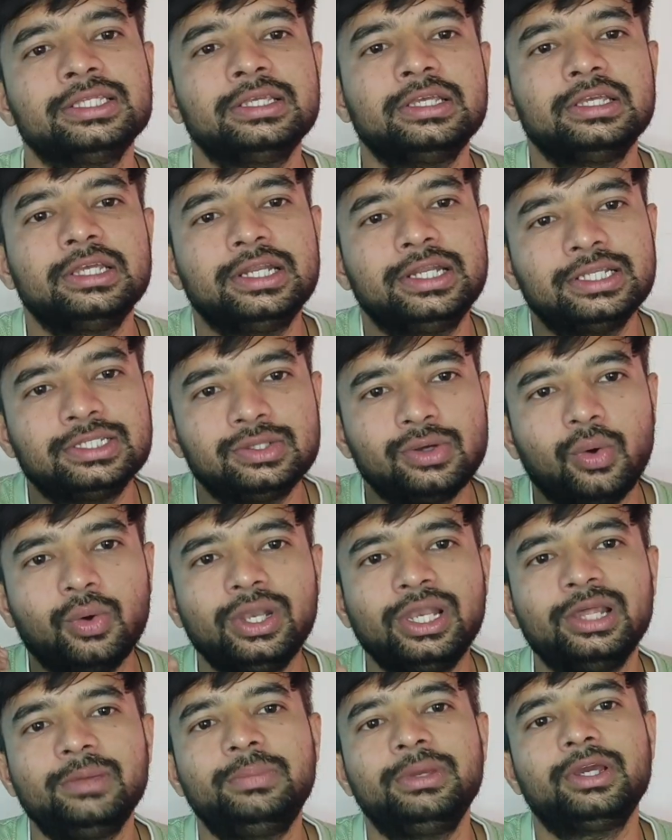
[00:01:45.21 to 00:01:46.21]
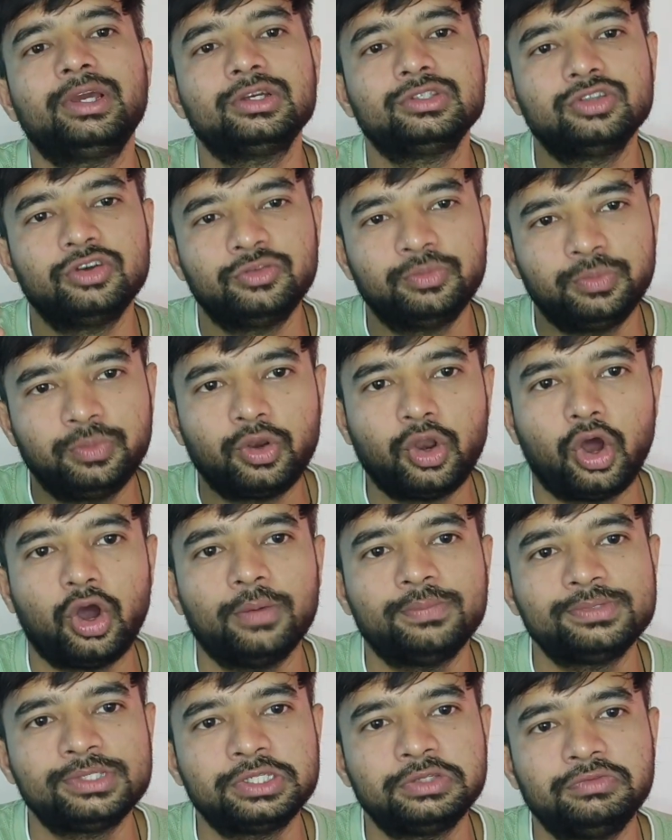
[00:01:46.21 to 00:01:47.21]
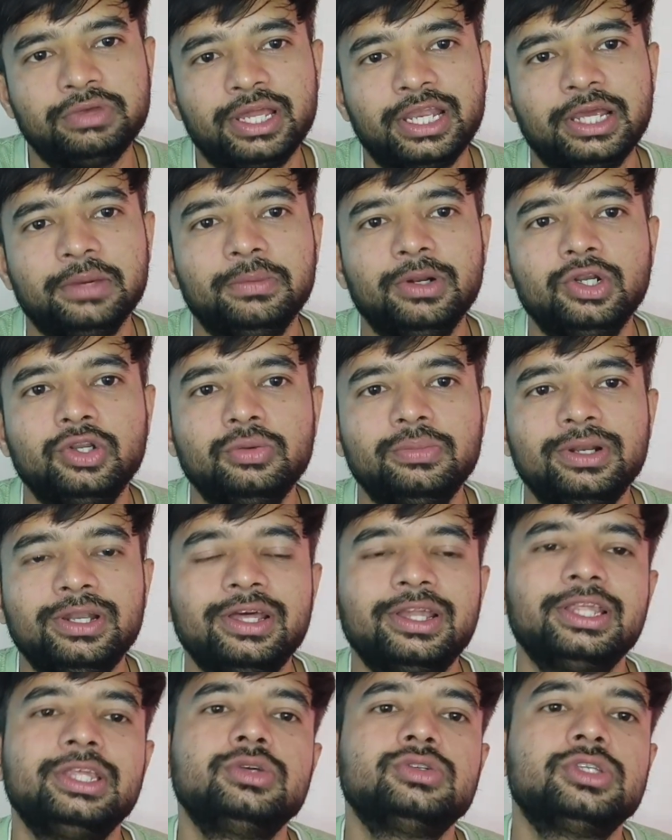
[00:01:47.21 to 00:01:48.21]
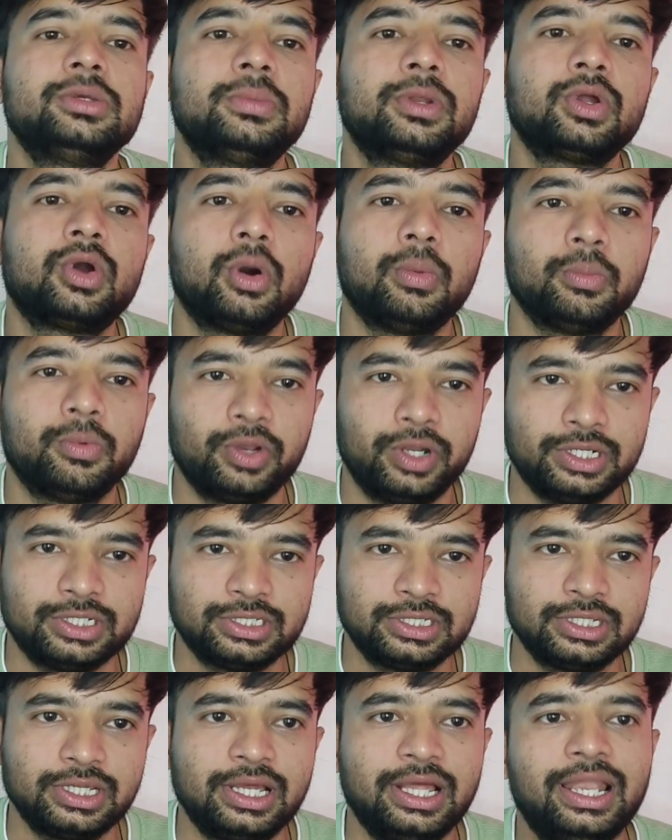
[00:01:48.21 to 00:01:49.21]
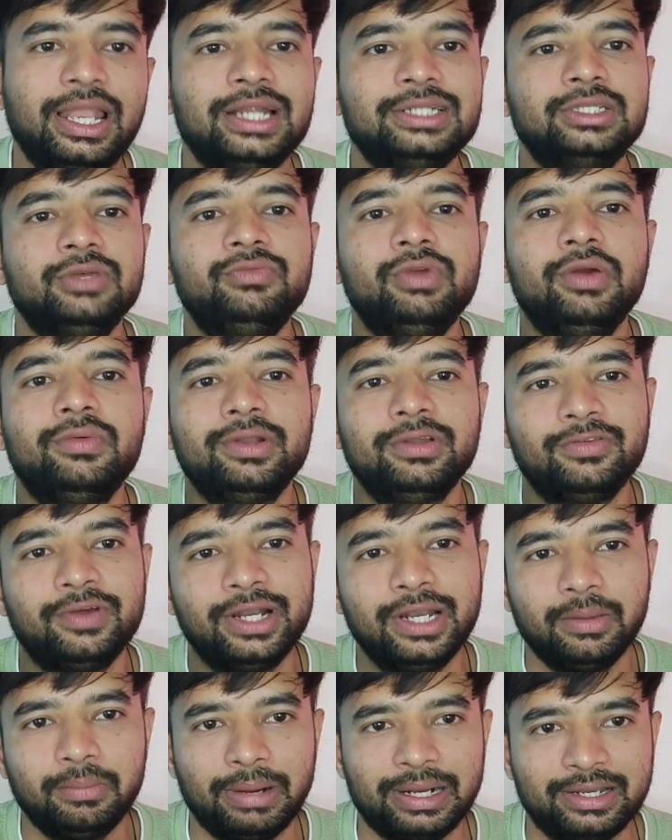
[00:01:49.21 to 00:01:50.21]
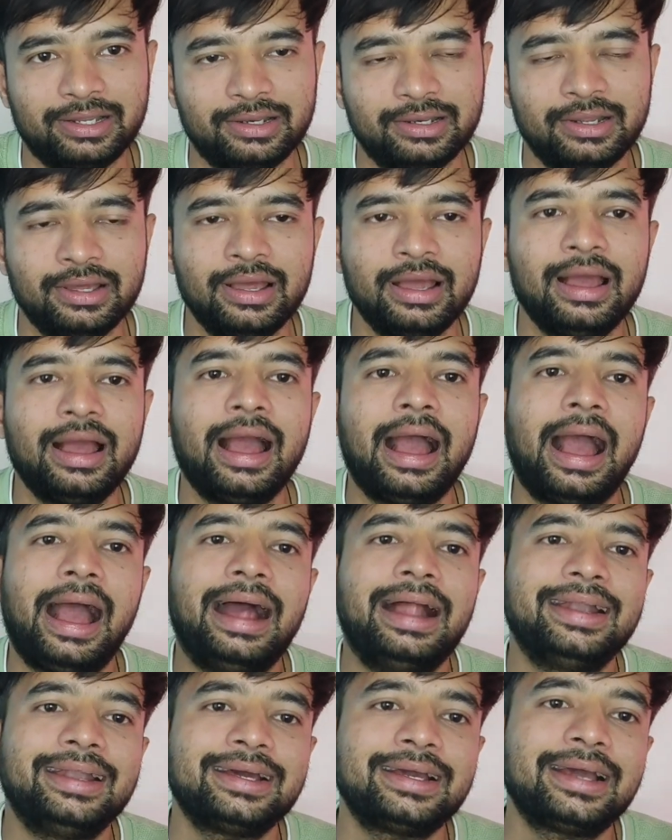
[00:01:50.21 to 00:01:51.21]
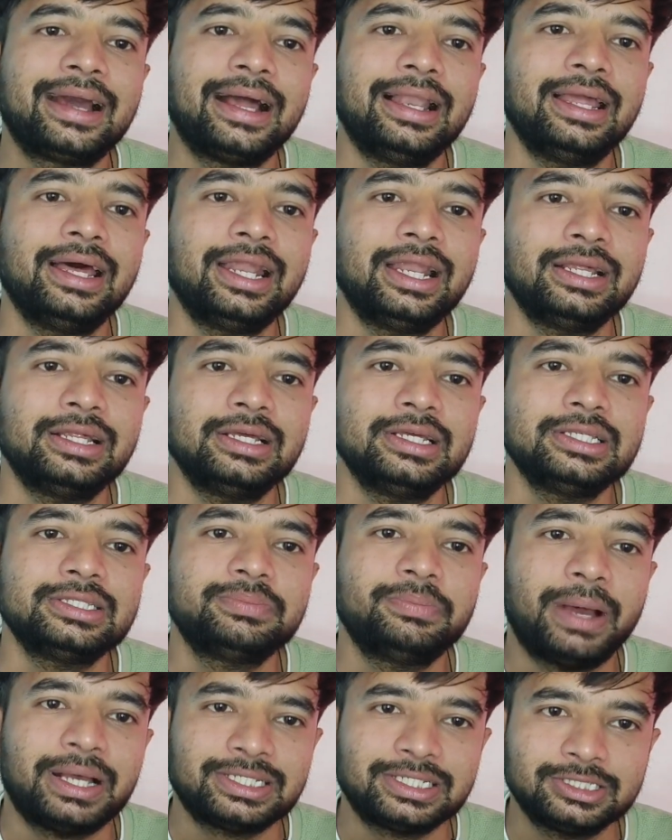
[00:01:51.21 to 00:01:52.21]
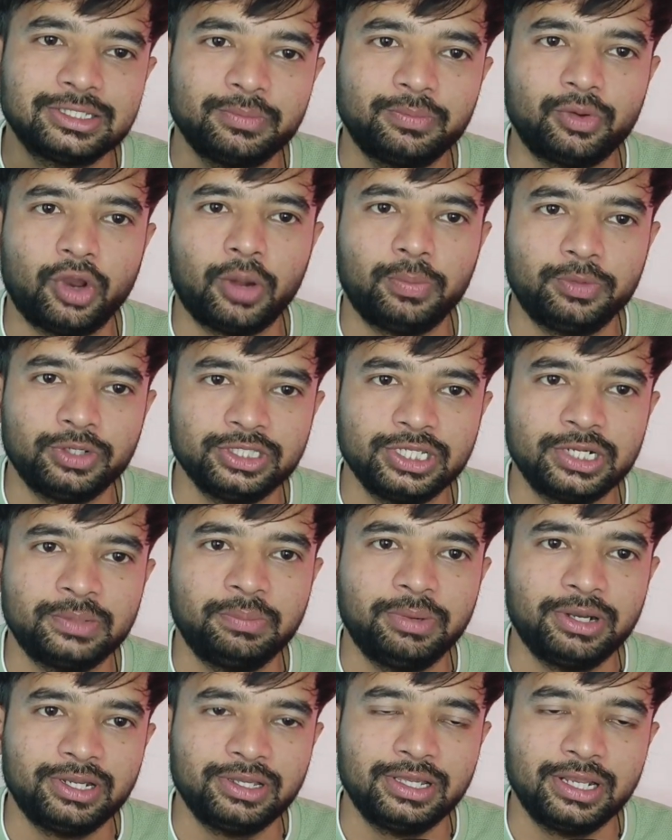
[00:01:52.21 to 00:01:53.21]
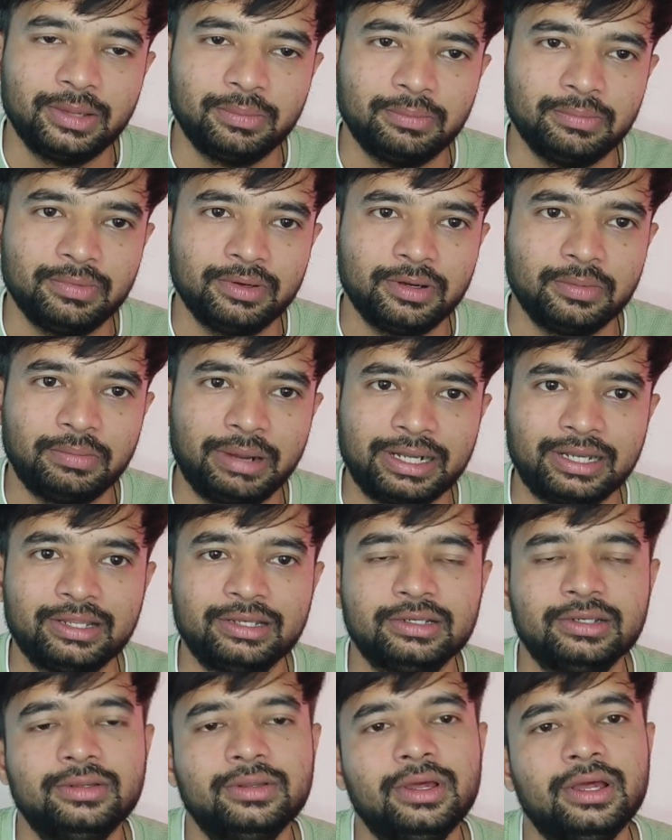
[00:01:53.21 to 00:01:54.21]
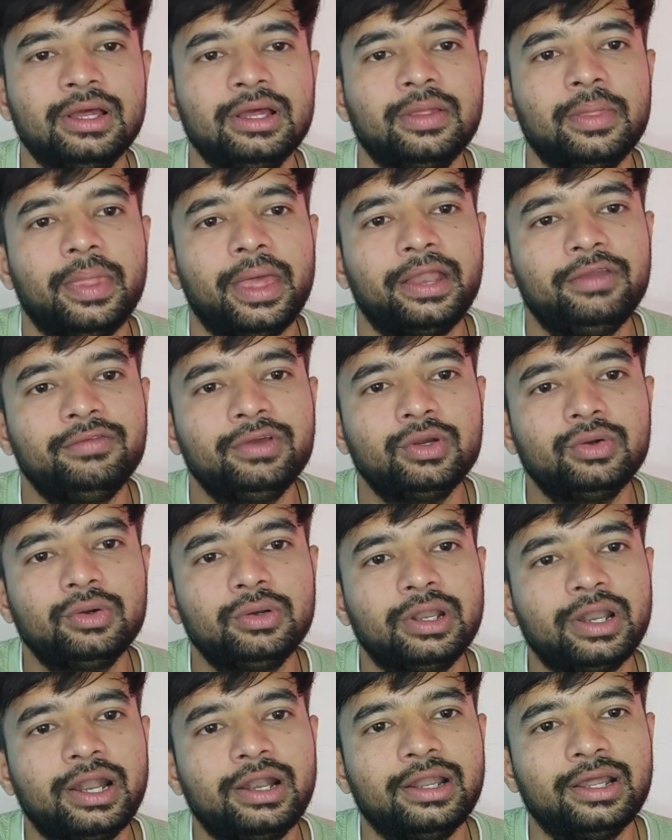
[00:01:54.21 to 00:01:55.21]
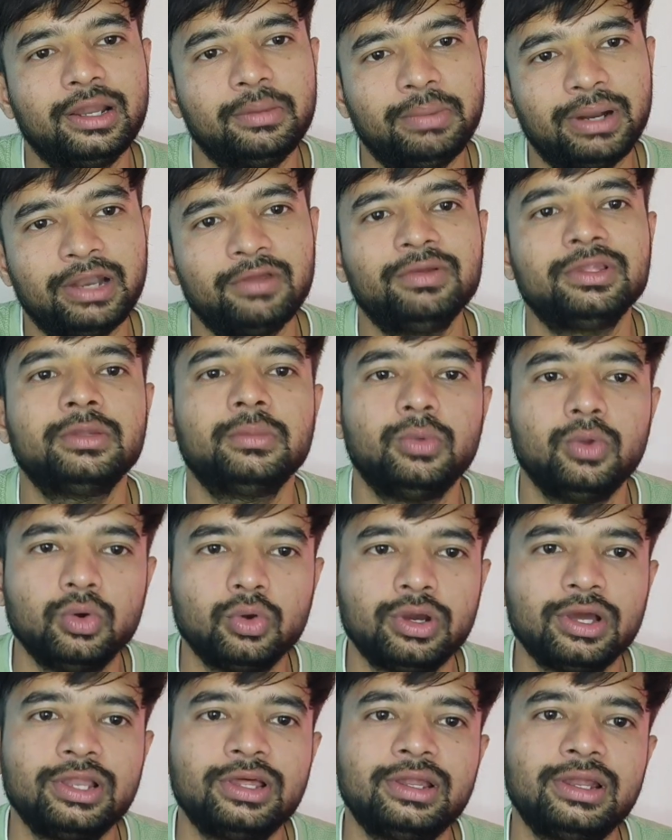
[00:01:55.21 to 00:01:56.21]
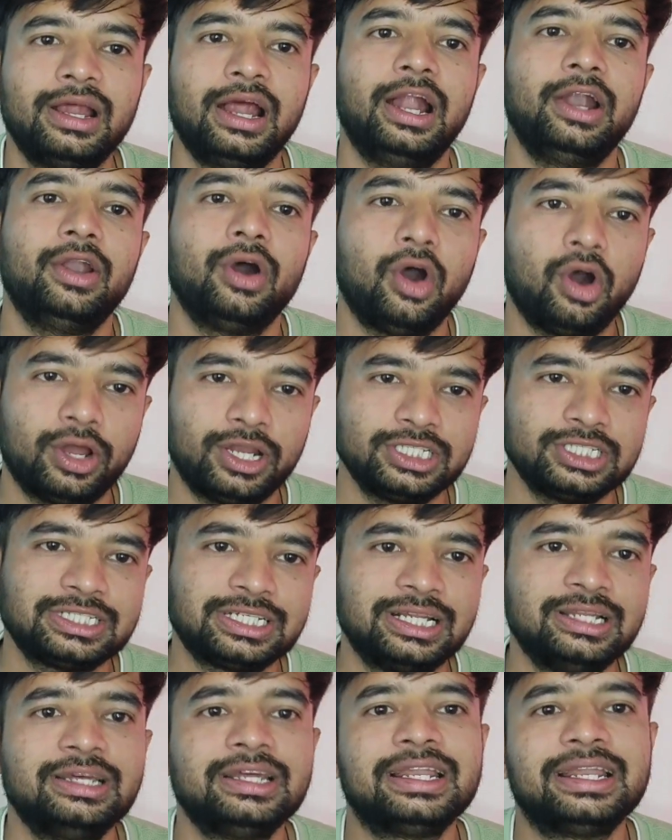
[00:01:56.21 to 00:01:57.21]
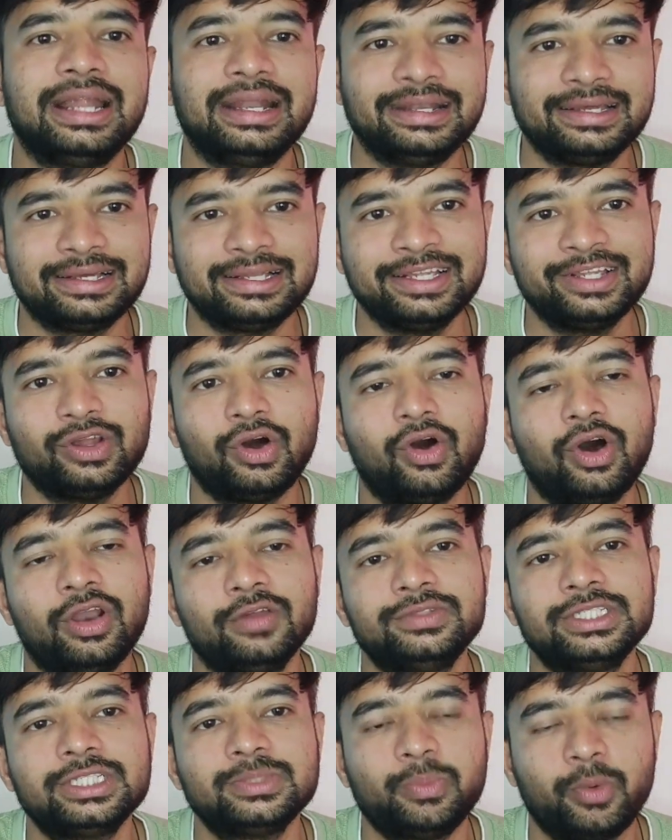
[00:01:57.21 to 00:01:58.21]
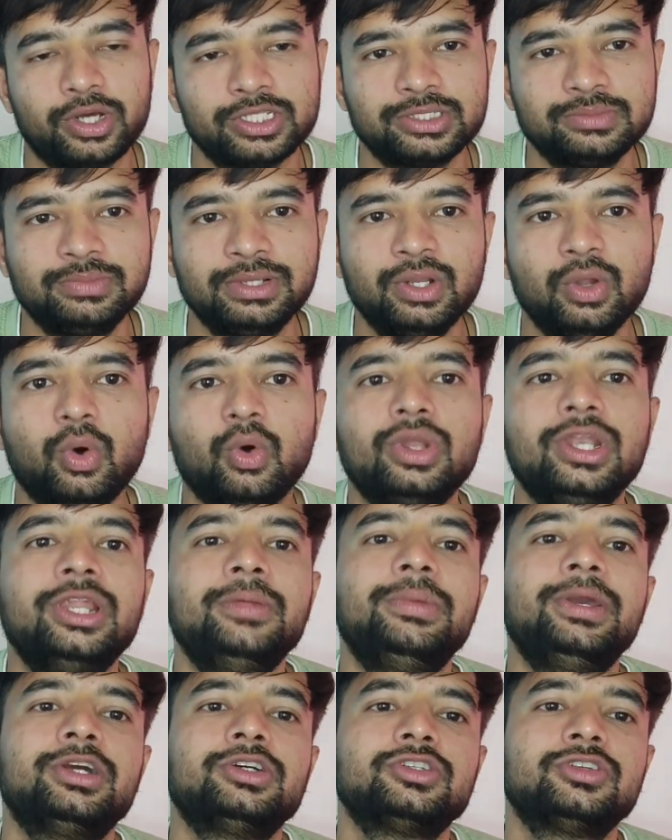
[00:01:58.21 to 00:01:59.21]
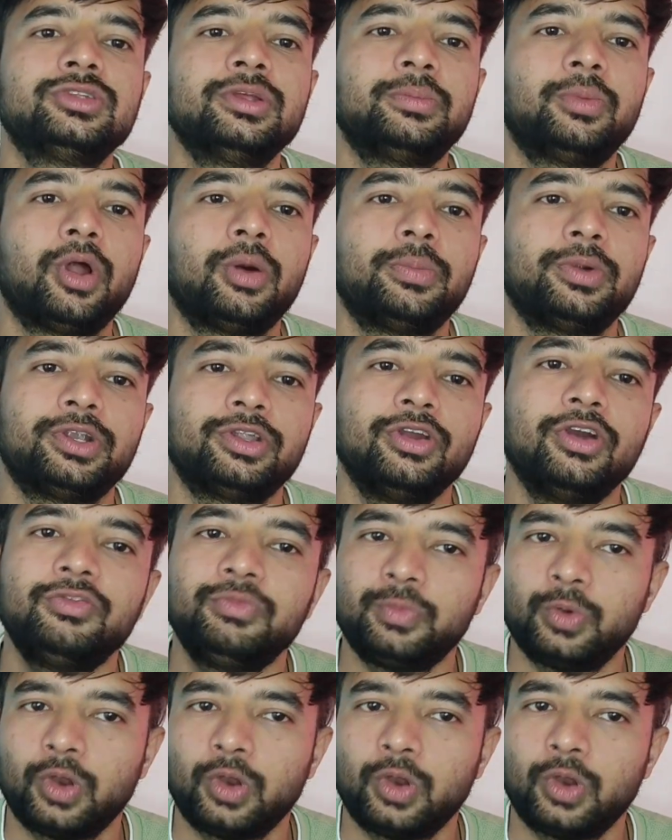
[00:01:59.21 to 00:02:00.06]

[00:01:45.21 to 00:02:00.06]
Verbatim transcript: see, it is only because of props we are able to build a reusable components. Let's say we have defined a button and a color is passed to the prop to that particular uh, button then we could render a button with blue color and orange color red color all of this is possible only because of the property